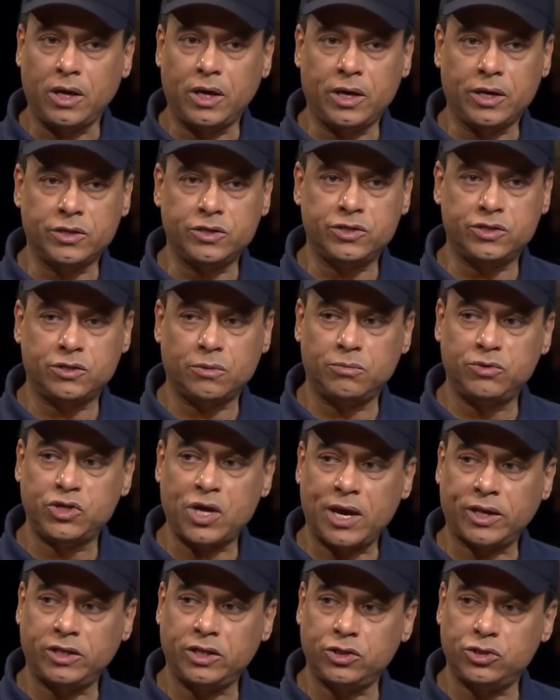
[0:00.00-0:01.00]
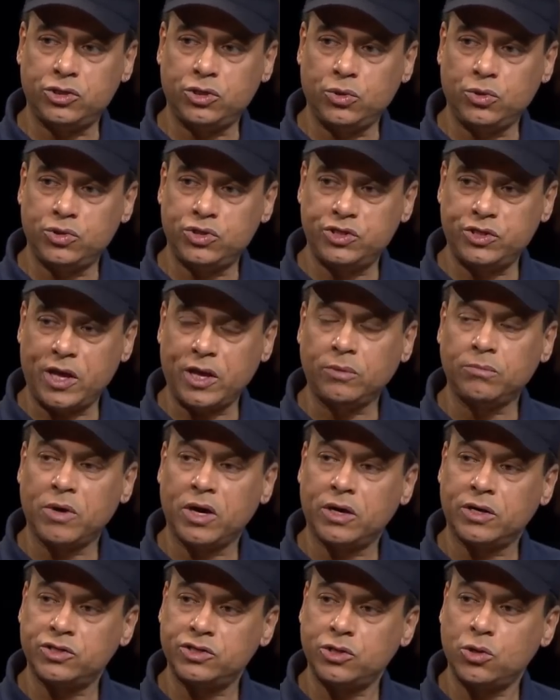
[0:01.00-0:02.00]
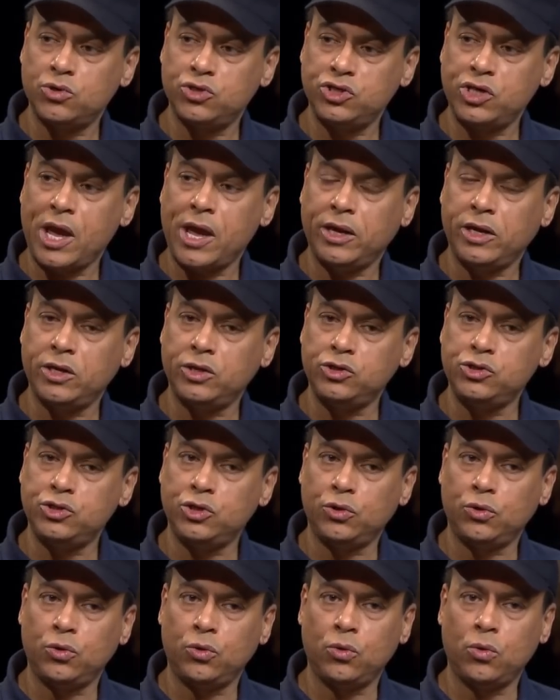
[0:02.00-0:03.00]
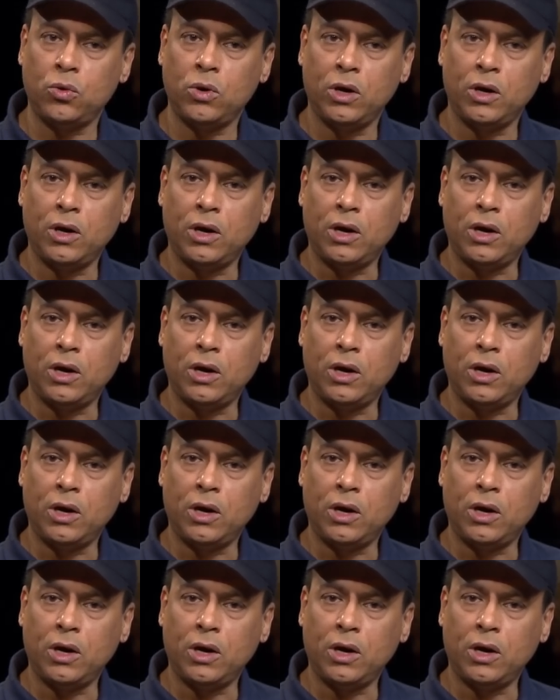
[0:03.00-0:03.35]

is subjected to stigma associated to